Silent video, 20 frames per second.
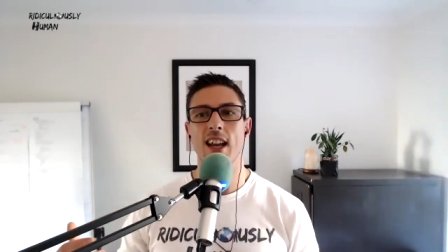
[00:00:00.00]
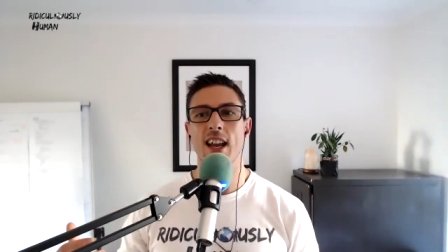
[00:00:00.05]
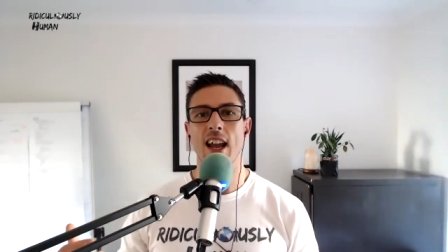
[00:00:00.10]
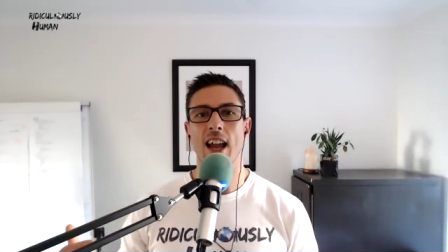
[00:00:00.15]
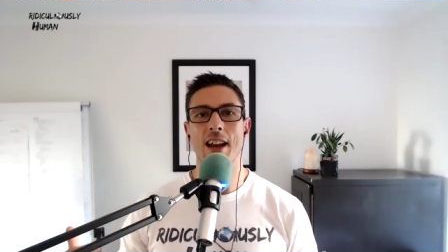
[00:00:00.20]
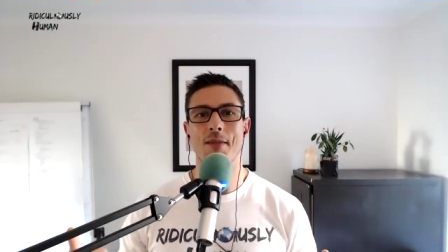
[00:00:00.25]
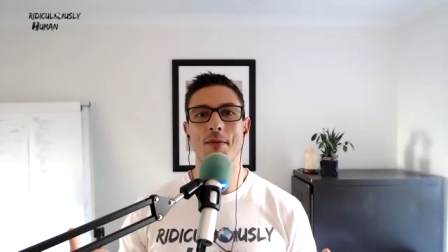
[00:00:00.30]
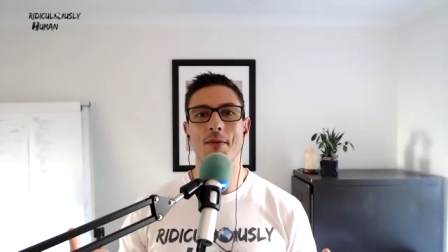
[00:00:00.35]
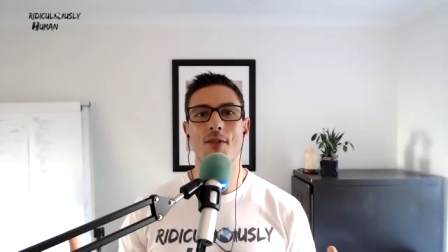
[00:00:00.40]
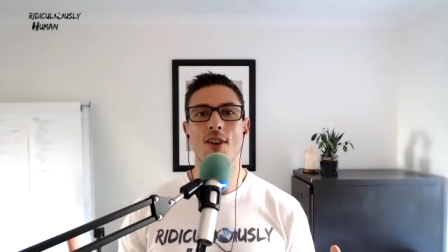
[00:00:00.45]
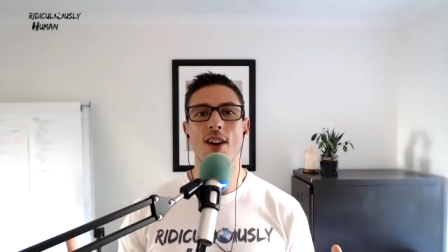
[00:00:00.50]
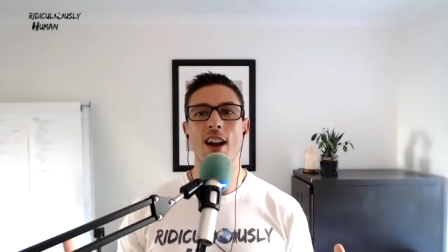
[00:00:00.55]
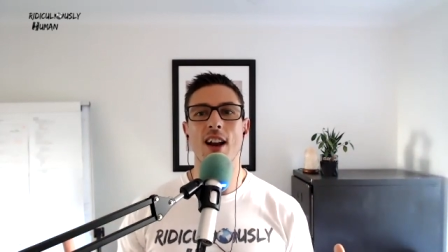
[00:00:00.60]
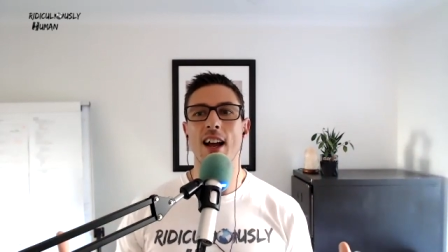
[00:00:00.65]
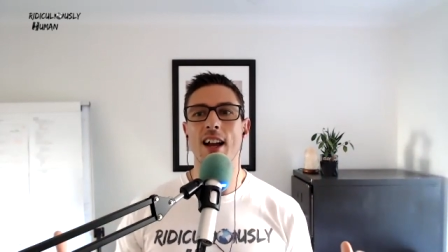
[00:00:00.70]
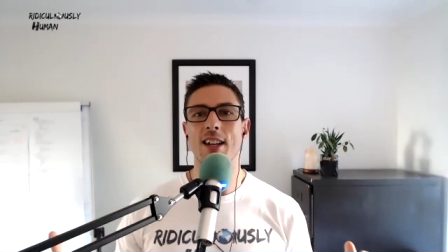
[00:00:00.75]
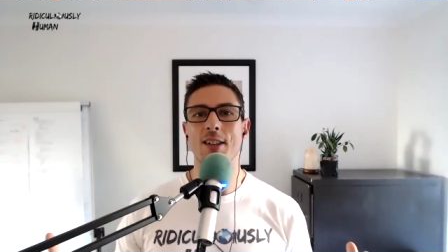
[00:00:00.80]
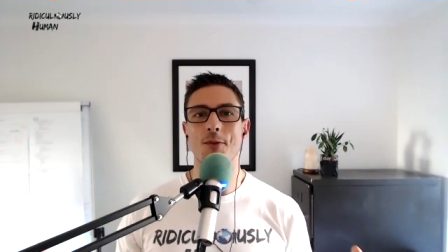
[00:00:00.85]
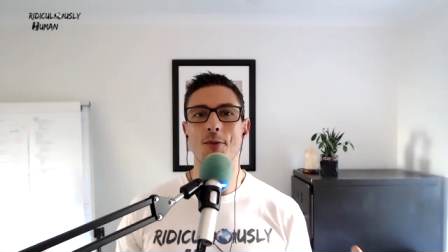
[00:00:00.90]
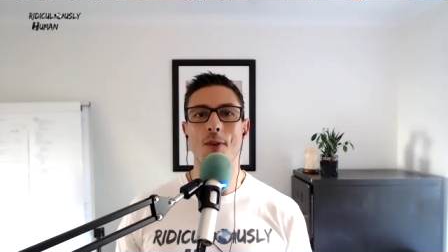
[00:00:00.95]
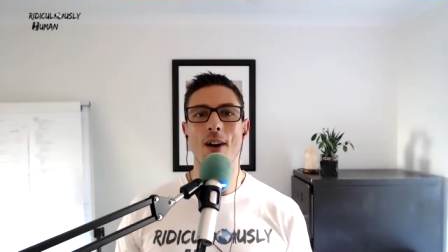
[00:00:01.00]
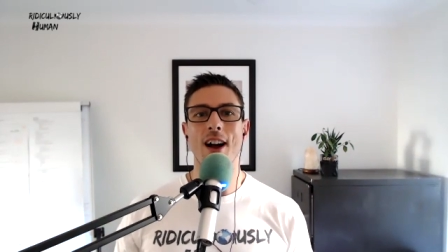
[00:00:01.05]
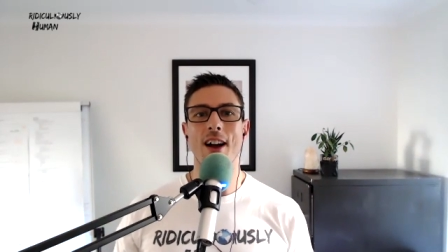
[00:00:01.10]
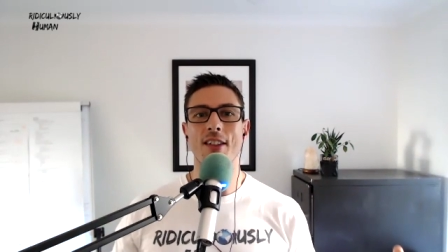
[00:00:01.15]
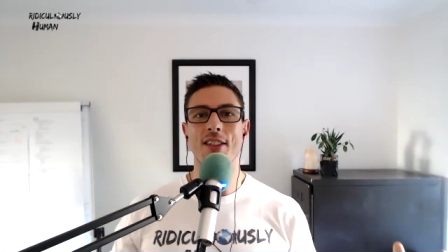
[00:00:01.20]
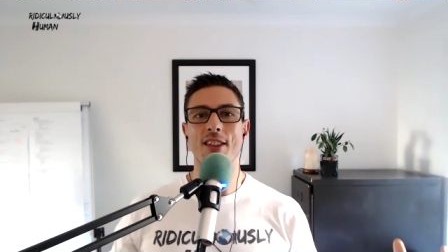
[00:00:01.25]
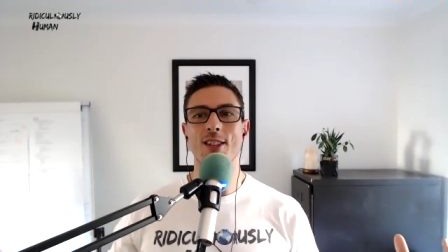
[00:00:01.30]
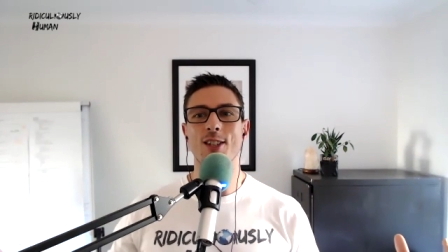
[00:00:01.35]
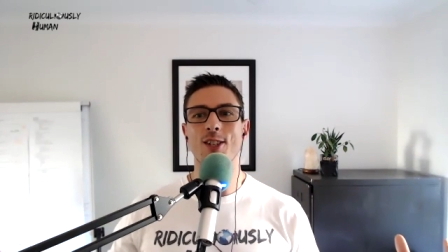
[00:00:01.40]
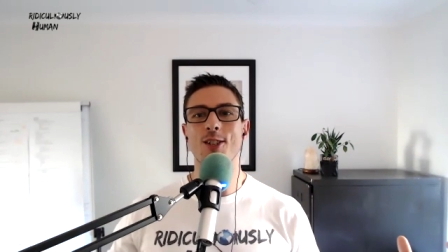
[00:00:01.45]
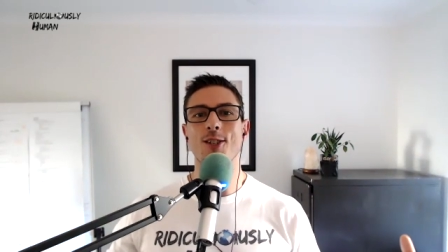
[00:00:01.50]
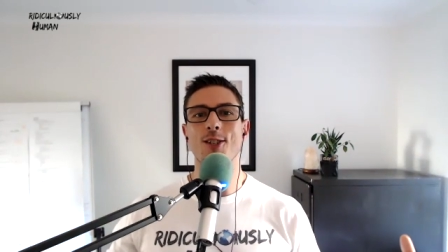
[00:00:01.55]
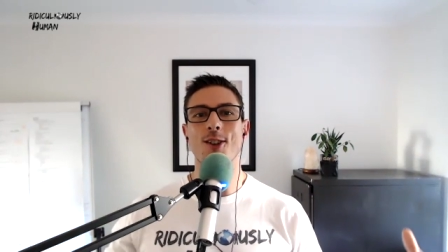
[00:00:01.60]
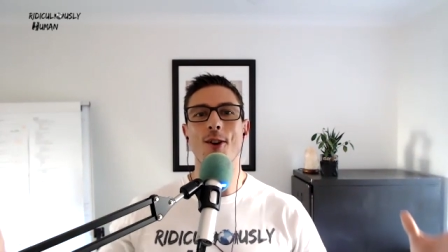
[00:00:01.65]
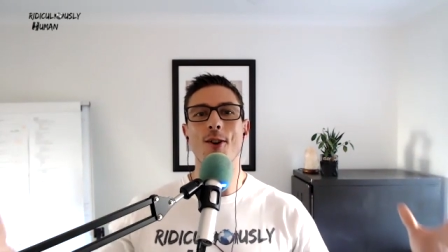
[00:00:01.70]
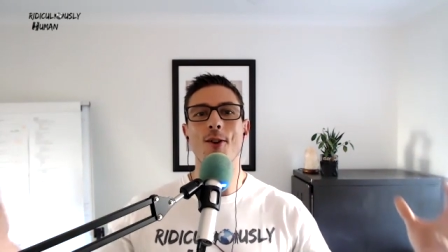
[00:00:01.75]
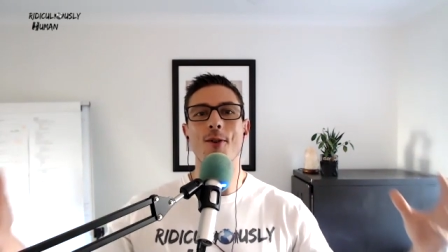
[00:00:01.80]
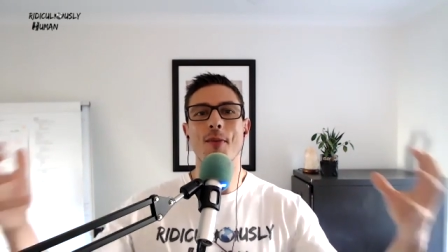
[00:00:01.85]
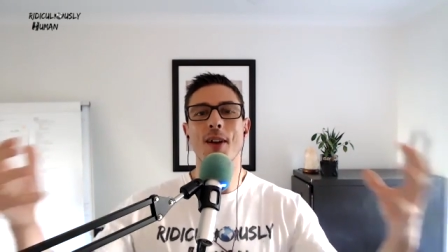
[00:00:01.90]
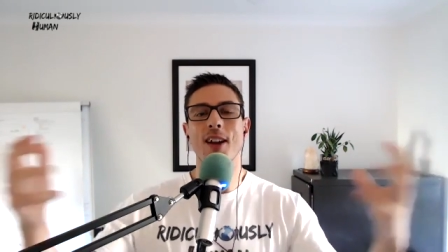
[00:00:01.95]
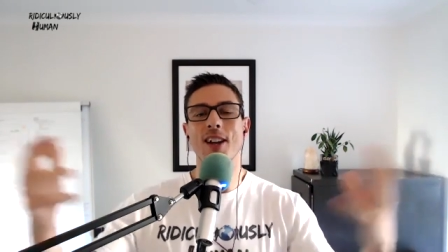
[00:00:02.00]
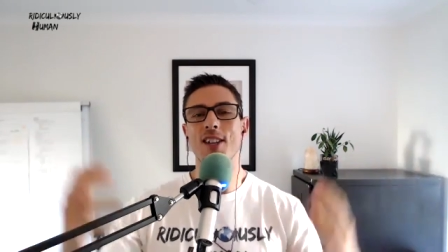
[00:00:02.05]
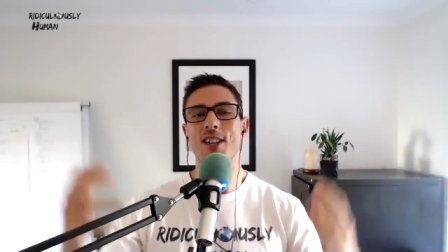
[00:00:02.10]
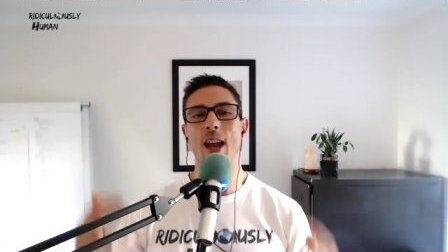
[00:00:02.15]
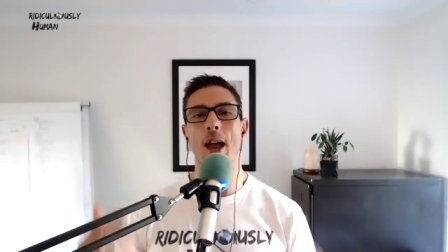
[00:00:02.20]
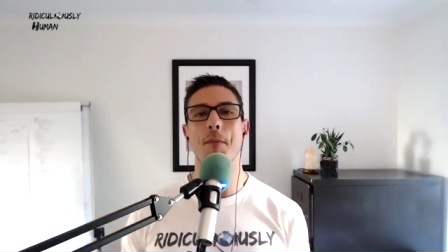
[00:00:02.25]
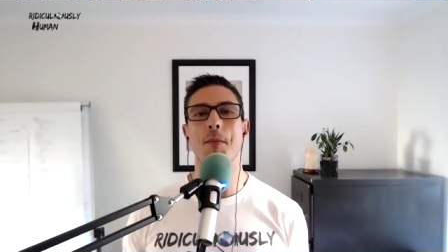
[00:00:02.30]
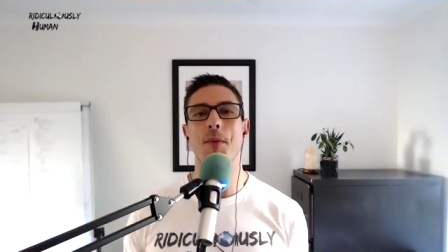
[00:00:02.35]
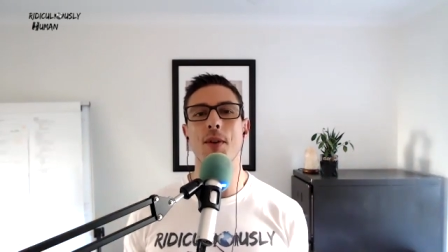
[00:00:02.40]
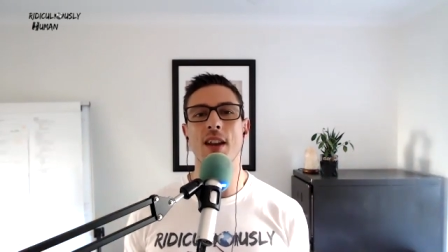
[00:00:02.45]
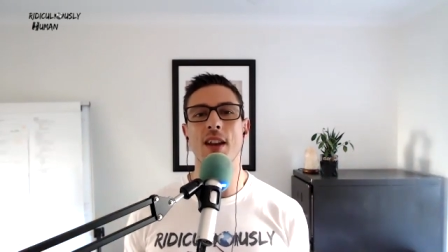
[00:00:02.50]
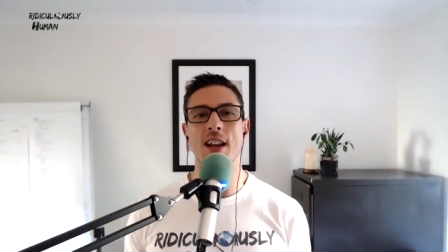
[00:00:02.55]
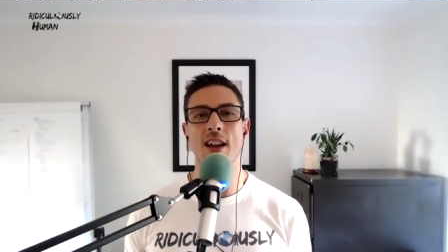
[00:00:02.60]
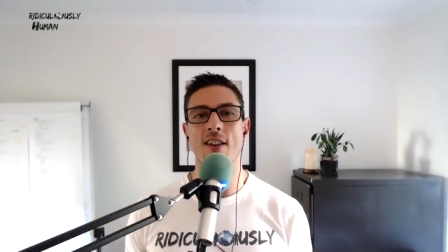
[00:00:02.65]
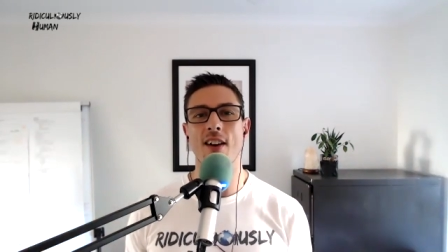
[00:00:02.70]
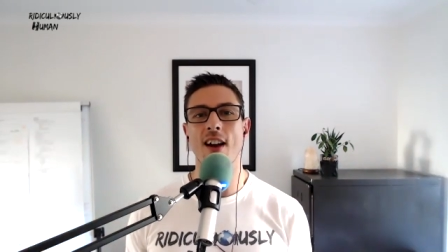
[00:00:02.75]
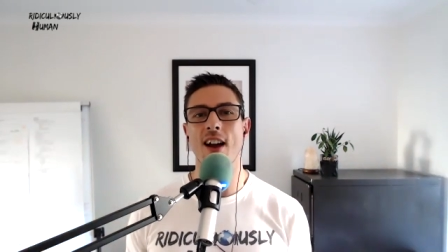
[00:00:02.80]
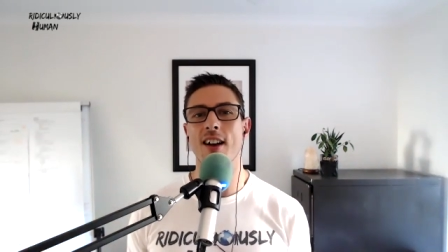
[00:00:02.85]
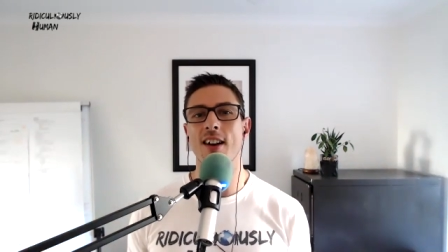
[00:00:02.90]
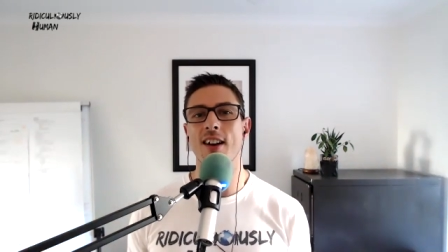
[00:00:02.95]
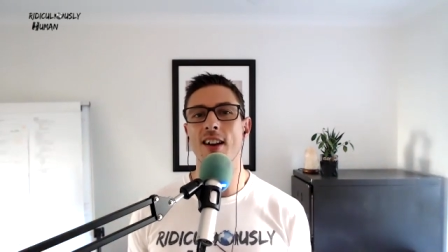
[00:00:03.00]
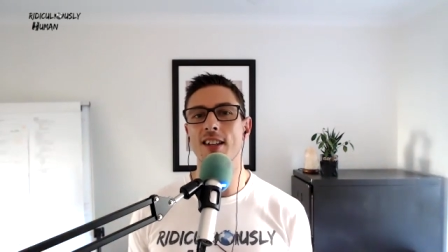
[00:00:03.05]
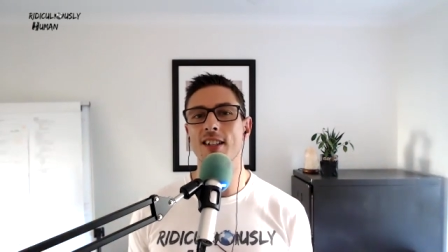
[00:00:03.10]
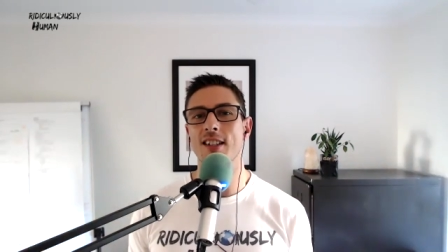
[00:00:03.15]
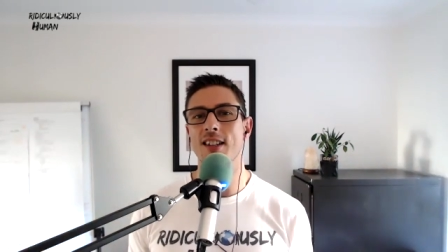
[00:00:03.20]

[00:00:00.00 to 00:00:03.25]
And we realize, wow, there's so much happening around us.